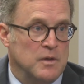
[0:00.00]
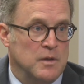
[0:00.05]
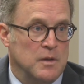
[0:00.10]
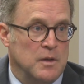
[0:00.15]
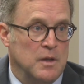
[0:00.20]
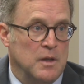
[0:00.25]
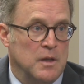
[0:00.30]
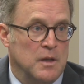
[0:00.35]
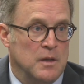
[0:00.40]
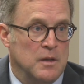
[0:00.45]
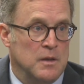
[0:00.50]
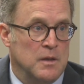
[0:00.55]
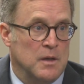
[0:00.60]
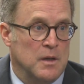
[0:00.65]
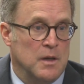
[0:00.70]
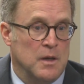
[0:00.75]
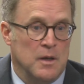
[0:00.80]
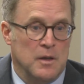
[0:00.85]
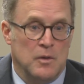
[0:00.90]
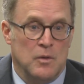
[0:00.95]
And
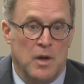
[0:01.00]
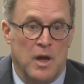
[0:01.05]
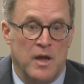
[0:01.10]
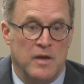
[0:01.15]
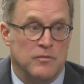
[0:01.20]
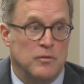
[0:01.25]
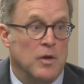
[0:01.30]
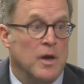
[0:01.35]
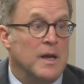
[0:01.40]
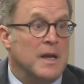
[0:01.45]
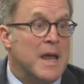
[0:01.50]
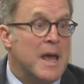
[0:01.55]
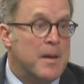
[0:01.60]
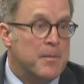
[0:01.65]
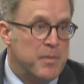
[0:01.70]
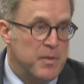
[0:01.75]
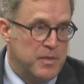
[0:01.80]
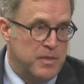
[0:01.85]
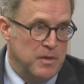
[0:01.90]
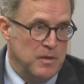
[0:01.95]
I have great
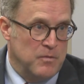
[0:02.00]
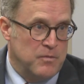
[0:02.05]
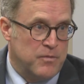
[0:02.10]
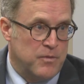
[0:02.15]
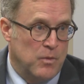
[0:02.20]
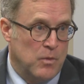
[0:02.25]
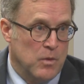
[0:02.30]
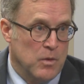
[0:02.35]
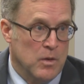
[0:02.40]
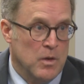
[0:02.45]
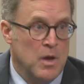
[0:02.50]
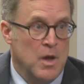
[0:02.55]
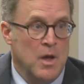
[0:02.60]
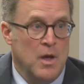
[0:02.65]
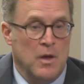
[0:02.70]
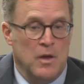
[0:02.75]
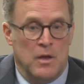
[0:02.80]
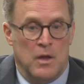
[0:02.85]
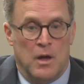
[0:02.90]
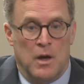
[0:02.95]
empathy for
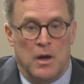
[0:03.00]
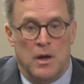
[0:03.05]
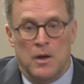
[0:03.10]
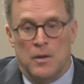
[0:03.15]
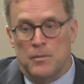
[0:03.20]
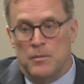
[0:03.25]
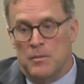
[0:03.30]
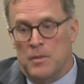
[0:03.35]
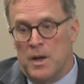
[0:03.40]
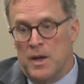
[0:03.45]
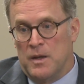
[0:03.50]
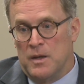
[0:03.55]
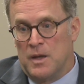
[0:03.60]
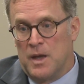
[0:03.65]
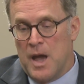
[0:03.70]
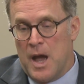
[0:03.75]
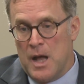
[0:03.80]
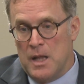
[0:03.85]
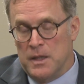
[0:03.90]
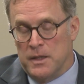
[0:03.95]
my
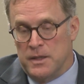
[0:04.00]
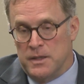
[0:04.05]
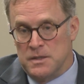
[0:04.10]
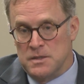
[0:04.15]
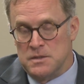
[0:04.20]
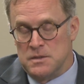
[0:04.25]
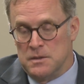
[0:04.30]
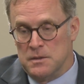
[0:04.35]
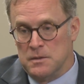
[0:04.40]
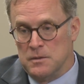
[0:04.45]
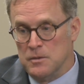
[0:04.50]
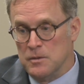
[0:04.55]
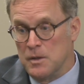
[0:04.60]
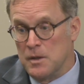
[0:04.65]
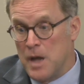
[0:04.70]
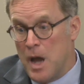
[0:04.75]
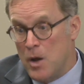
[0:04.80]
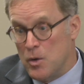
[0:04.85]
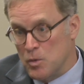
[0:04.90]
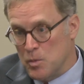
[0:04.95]
colleagues or
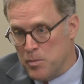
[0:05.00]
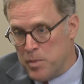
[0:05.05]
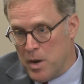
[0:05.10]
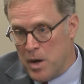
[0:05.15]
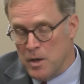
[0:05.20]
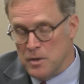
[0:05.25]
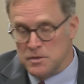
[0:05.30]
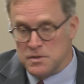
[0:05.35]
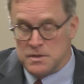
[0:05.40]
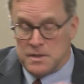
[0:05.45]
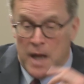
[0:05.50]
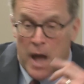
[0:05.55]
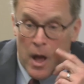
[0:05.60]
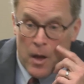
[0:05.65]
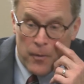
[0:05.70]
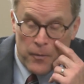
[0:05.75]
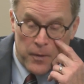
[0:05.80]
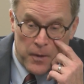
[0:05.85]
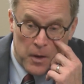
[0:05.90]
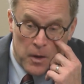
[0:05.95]
counterparts
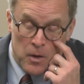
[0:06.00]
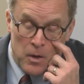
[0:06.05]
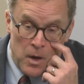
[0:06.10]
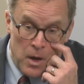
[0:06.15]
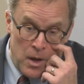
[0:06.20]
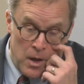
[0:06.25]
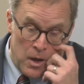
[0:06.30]
down there.